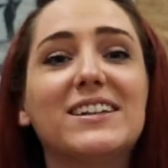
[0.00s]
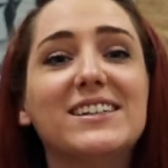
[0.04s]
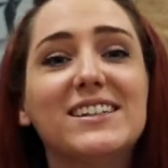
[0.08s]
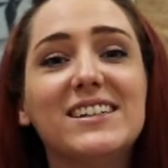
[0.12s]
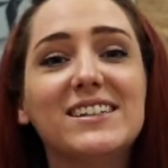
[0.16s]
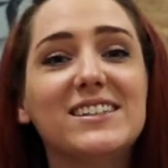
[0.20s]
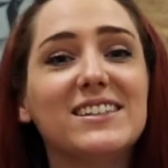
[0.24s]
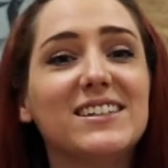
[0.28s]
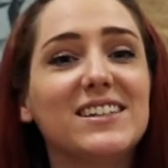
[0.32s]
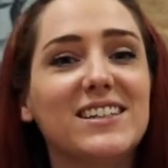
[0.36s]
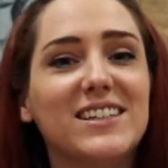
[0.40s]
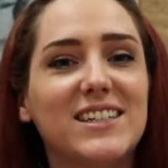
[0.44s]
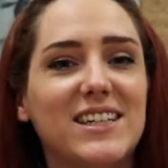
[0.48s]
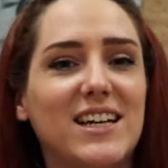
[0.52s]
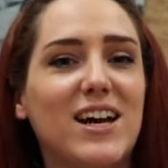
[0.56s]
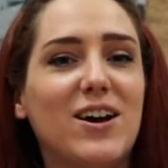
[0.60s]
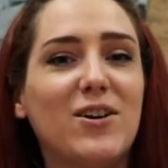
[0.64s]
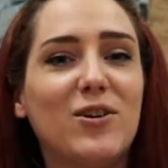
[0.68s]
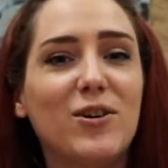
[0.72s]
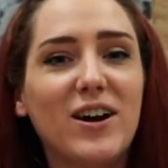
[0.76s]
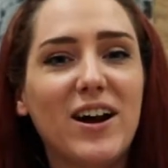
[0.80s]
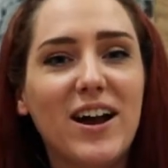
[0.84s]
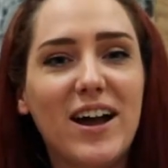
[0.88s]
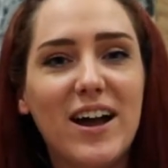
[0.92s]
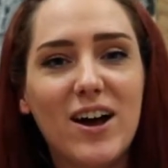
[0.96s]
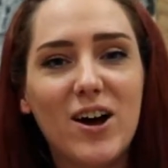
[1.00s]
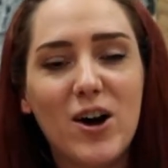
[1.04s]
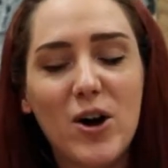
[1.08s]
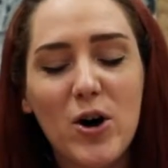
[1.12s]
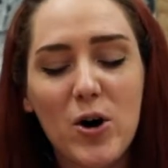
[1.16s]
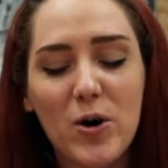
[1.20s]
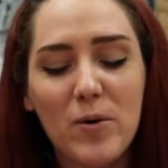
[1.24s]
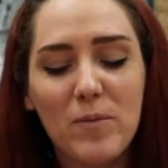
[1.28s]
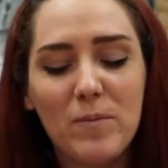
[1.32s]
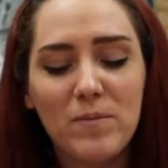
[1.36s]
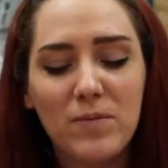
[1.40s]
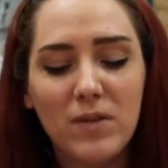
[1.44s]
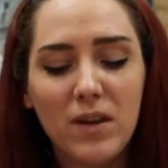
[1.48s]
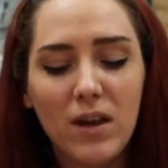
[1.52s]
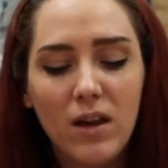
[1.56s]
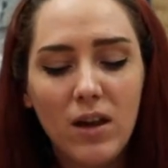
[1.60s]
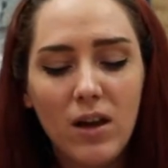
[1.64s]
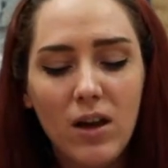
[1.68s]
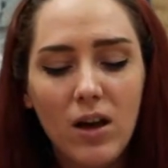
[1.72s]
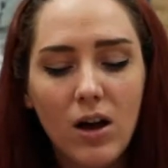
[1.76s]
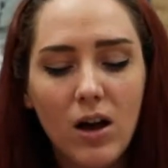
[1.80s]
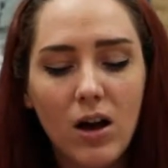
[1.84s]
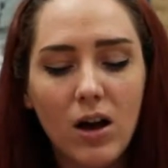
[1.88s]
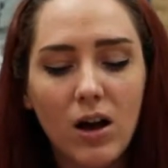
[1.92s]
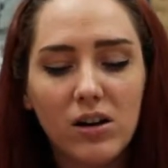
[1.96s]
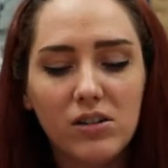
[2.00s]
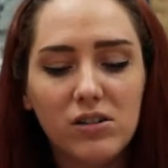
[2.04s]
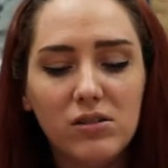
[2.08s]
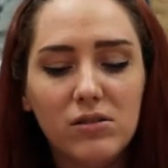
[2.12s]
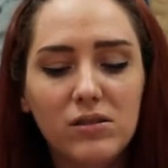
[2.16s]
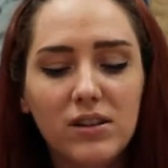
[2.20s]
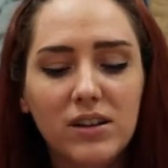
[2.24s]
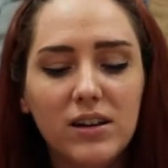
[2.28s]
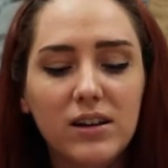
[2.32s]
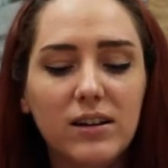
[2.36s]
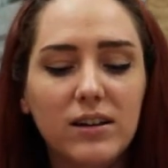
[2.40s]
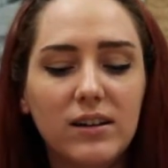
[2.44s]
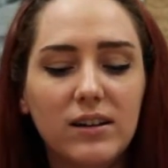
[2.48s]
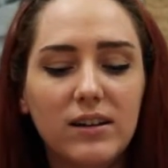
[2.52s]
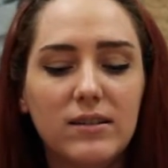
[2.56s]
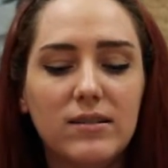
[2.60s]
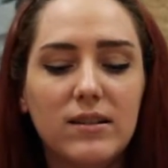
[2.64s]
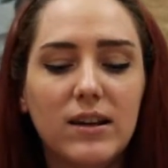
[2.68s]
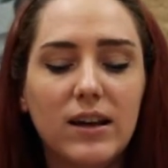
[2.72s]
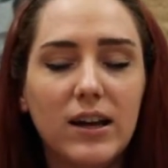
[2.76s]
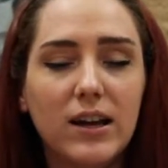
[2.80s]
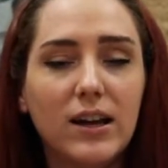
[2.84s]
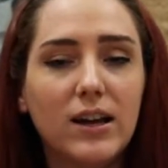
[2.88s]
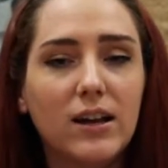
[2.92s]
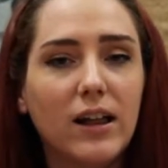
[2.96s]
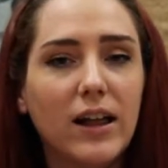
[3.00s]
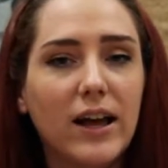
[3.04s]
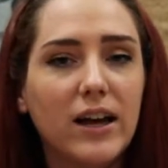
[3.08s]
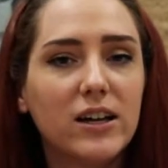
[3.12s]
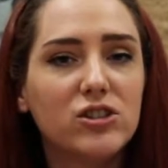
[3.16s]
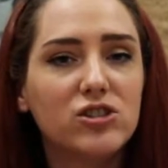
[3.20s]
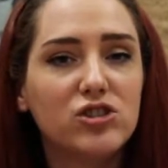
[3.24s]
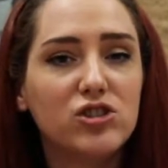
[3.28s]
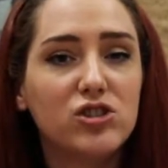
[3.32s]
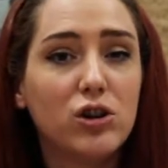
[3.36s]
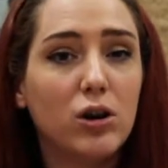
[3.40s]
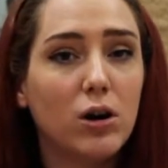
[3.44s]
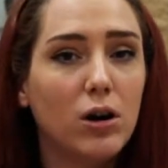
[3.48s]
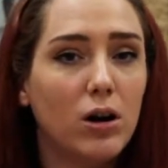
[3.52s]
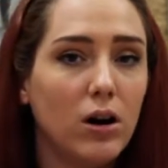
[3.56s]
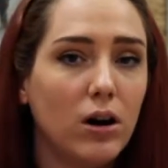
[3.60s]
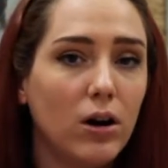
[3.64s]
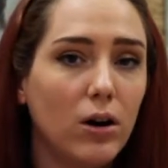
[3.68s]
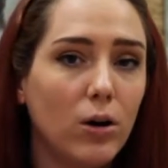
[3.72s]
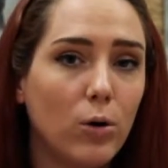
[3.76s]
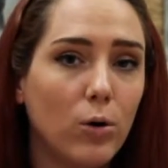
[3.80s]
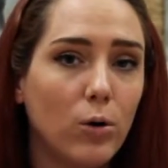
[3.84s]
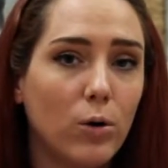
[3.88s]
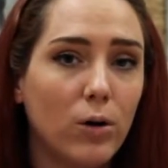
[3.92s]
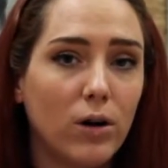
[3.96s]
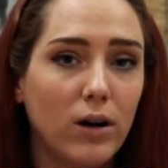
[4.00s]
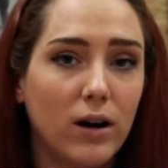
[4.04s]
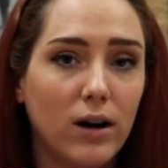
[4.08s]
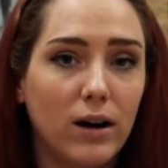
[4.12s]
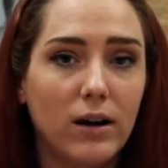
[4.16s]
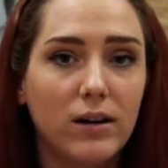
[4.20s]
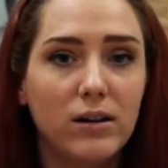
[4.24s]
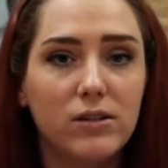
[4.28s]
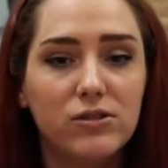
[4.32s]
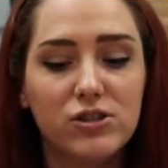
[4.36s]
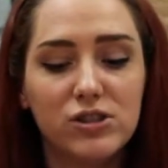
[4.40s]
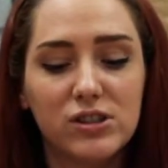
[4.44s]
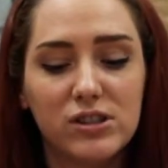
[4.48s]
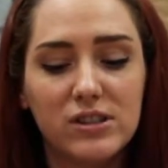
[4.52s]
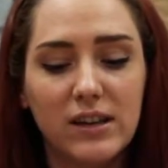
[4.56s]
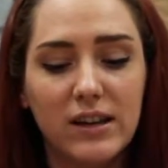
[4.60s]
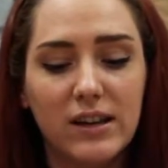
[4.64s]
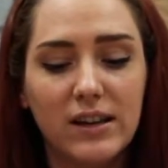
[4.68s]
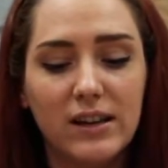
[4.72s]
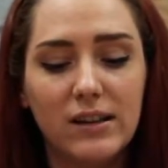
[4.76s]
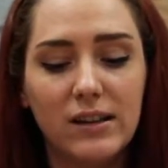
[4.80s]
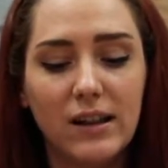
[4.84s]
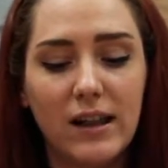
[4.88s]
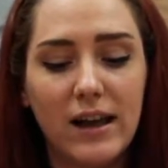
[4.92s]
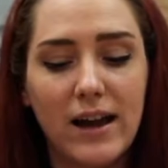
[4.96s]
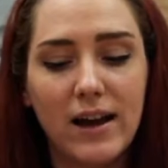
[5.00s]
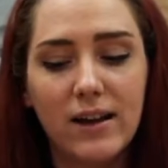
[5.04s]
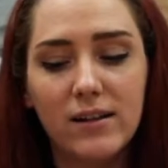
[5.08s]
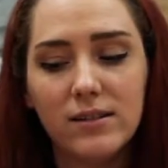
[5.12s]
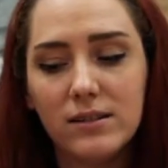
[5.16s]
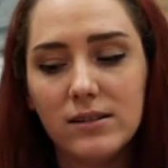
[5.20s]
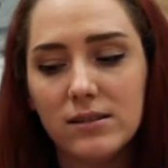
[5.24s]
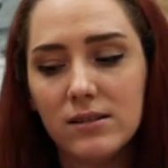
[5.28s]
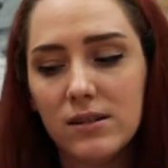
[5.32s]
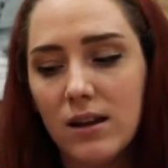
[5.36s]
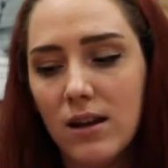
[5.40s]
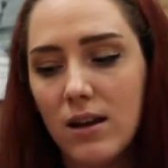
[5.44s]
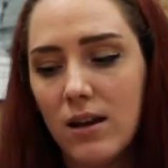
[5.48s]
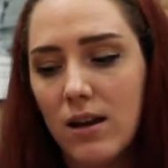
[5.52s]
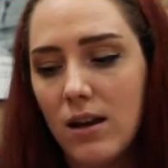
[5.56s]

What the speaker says: a density tower at home. All you need is a glass jar or just a glass.